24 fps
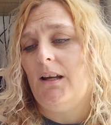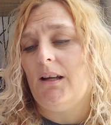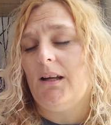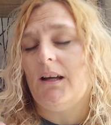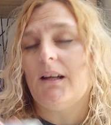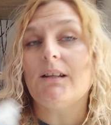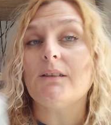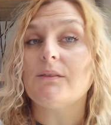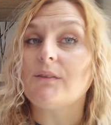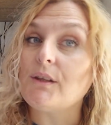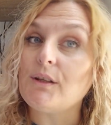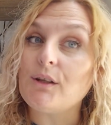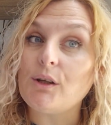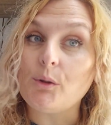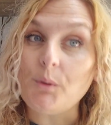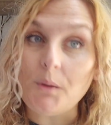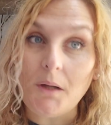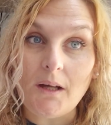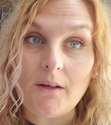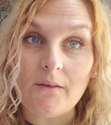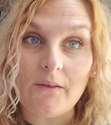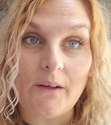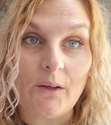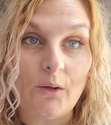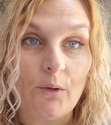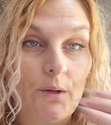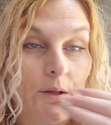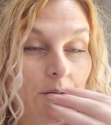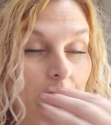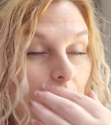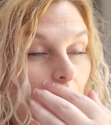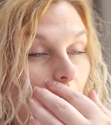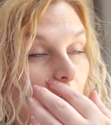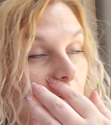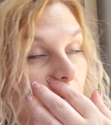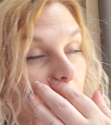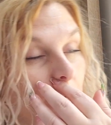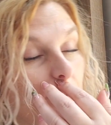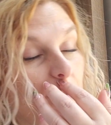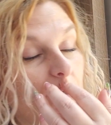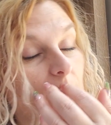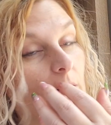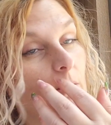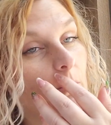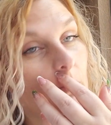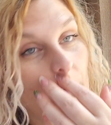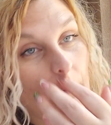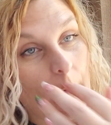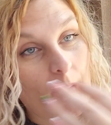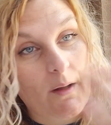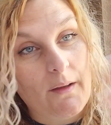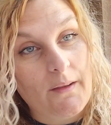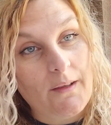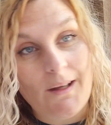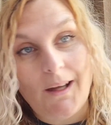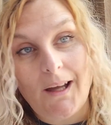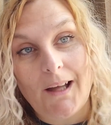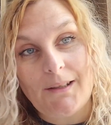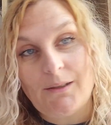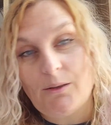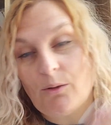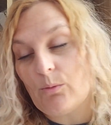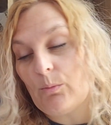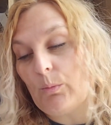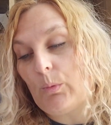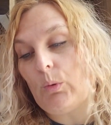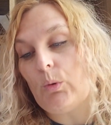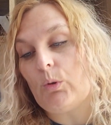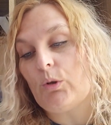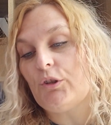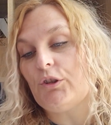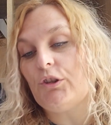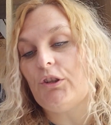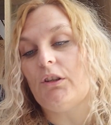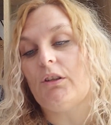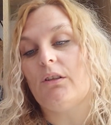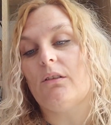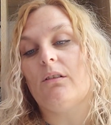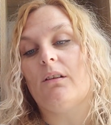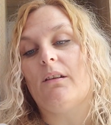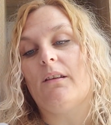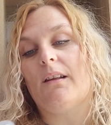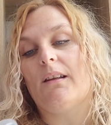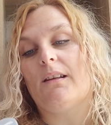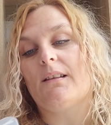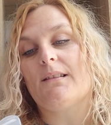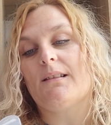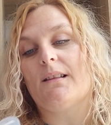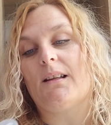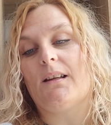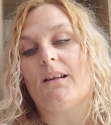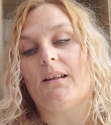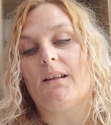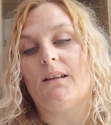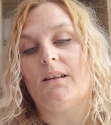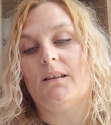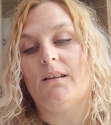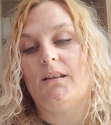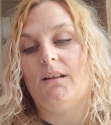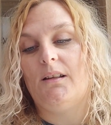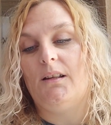and if they don't have it on the child's menu, we buy the adult portion, and then it's like